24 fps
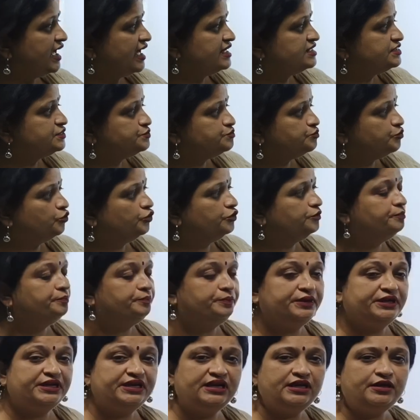has
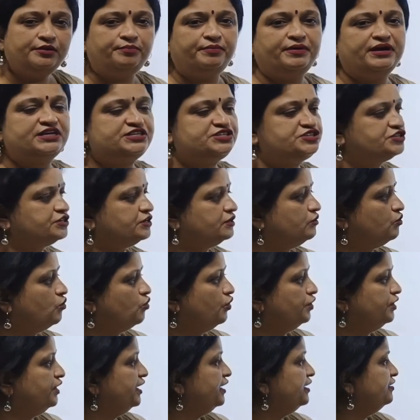put bigger pressure
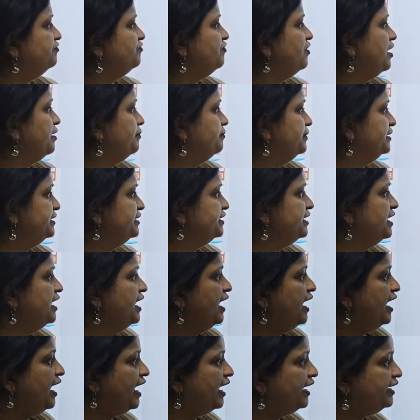on environment
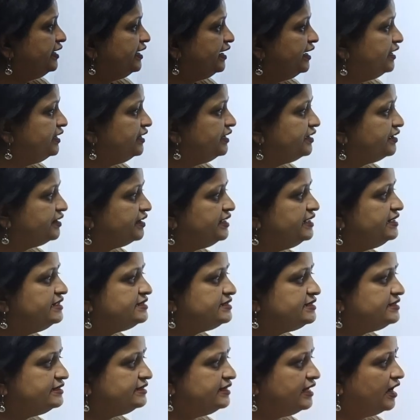and
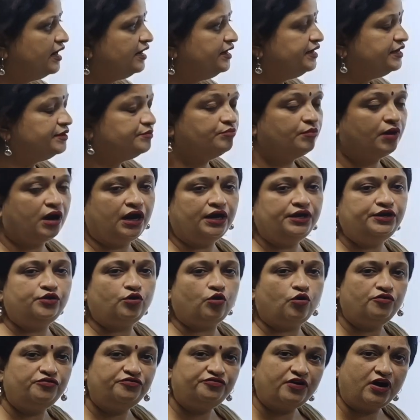increased the
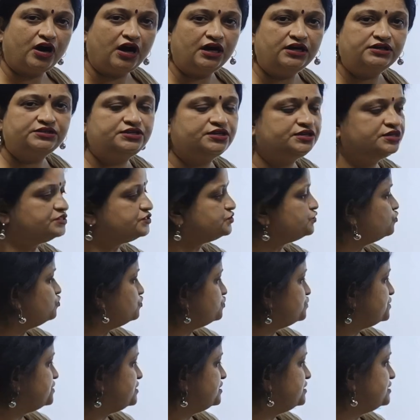demand of earth
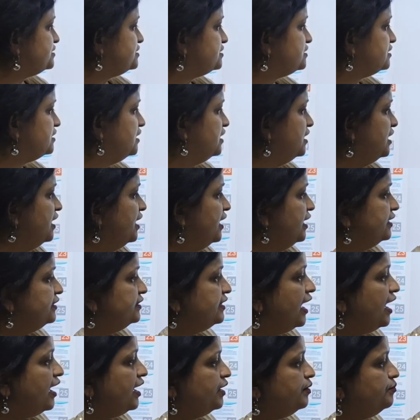resources.
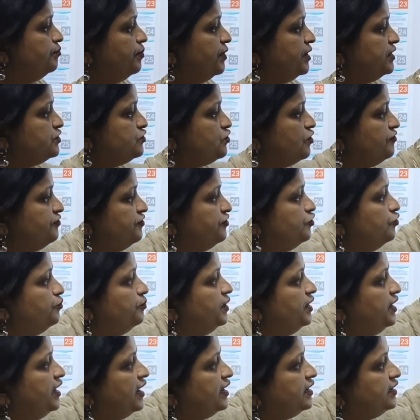The impact of
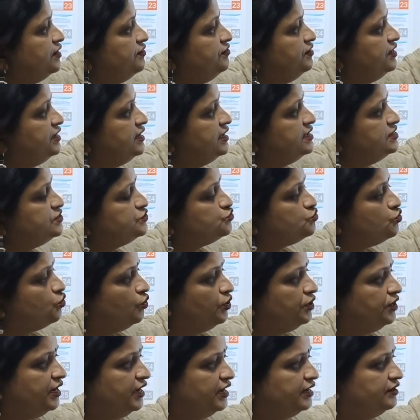human activities
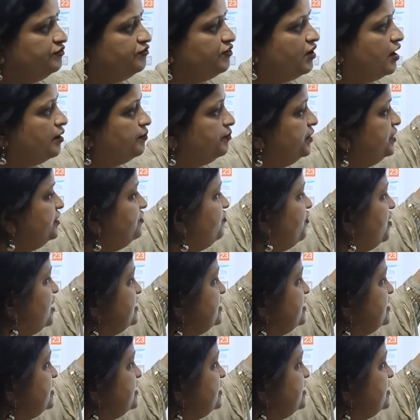on environment